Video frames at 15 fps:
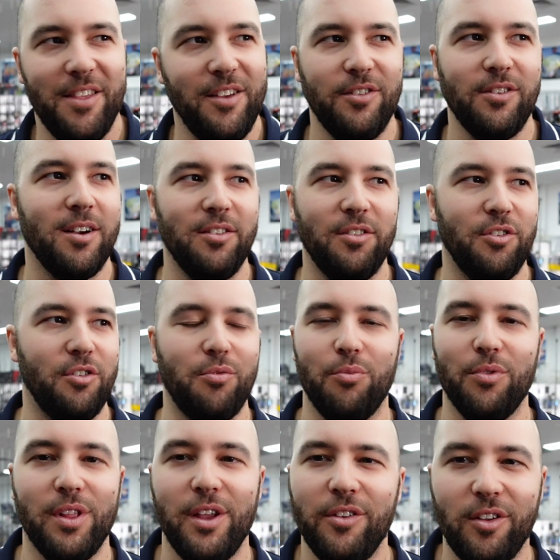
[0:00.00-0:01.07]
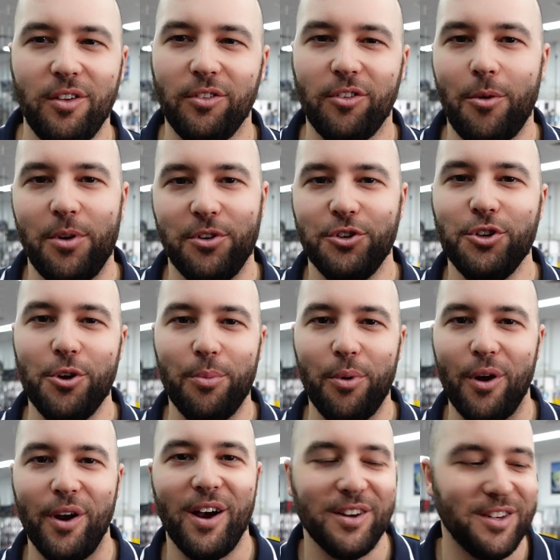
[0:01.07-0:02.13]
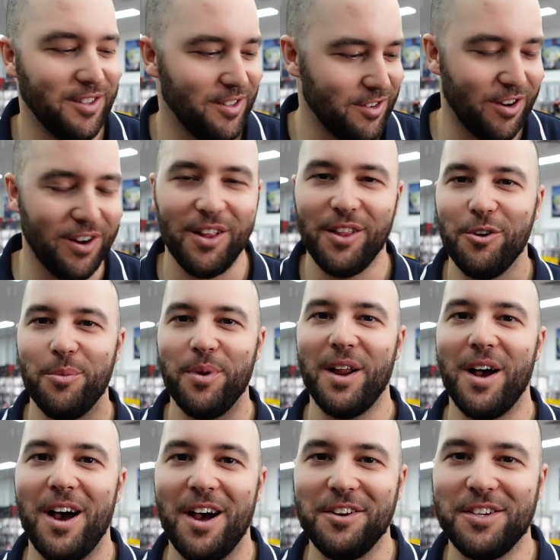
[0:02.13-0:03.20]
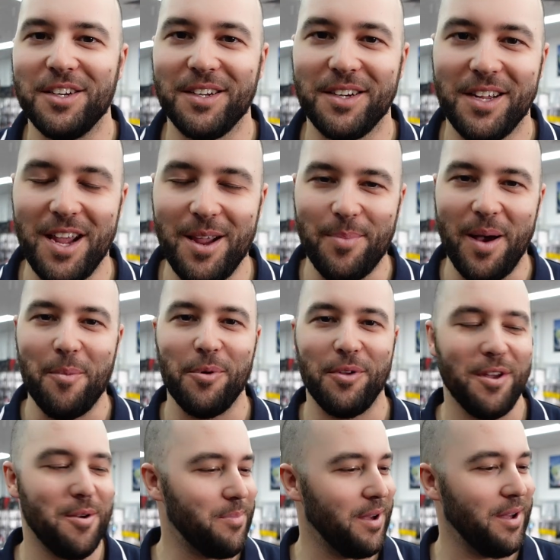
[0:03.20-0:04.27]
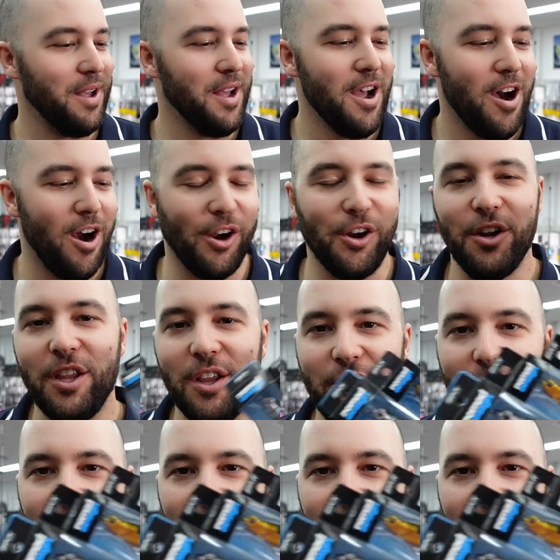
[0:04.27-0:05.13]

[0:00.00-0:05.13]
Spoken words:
these guys are just releasing so much new product, it's kind of a little bit hard to keep up with it, but I'm gonna give